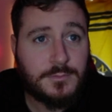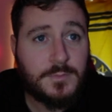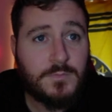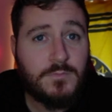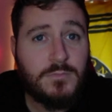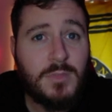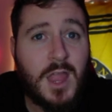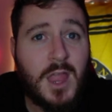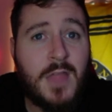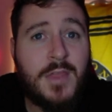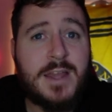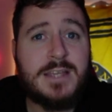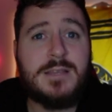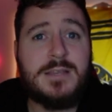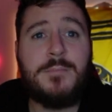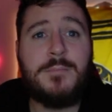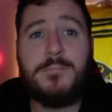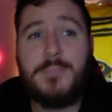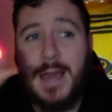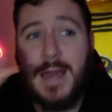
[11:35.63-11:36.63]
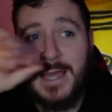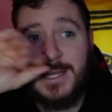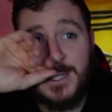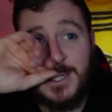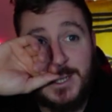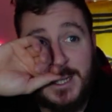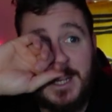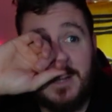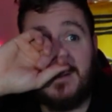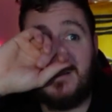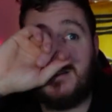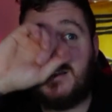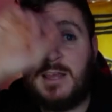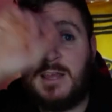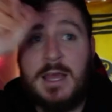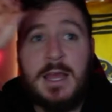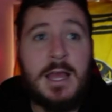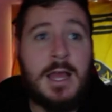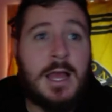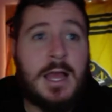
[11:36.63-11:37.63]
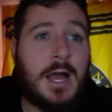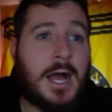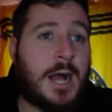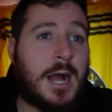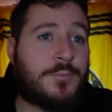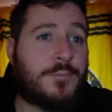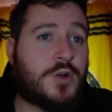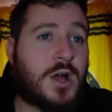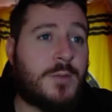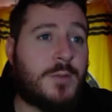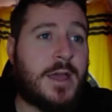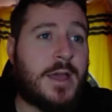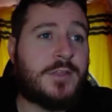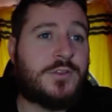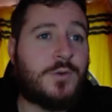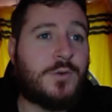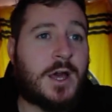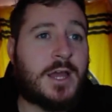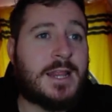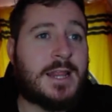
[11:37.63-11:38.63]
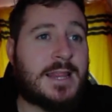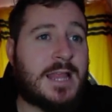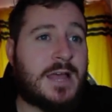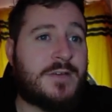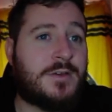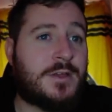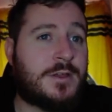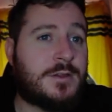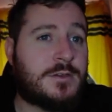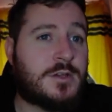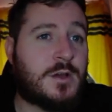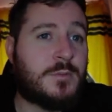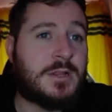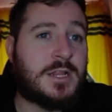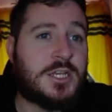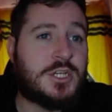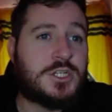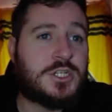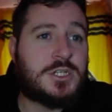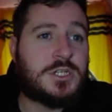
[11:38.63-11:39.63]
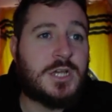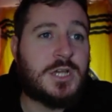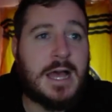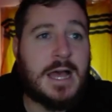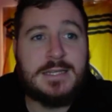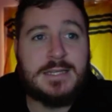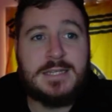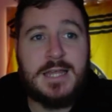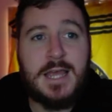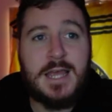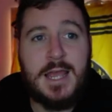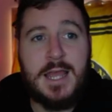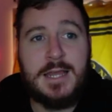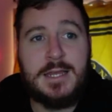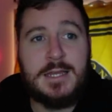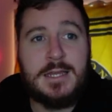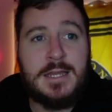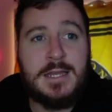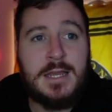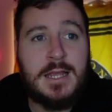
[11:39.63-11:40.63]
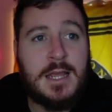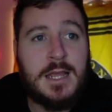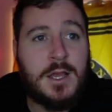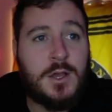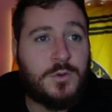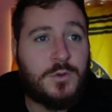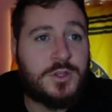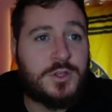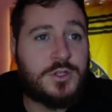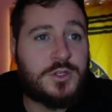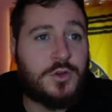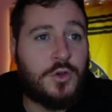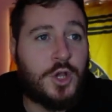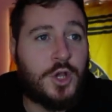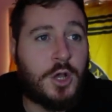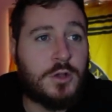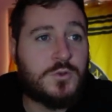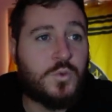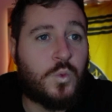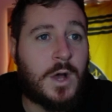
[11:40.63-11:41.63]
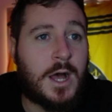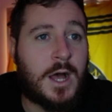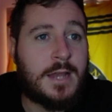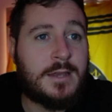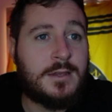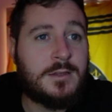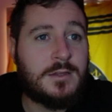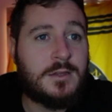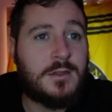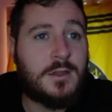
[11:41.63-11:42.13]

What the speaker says: and that is a major deal. Ryan Mansell had 11. Tommy Lynch had 10 with 2 goals, 1.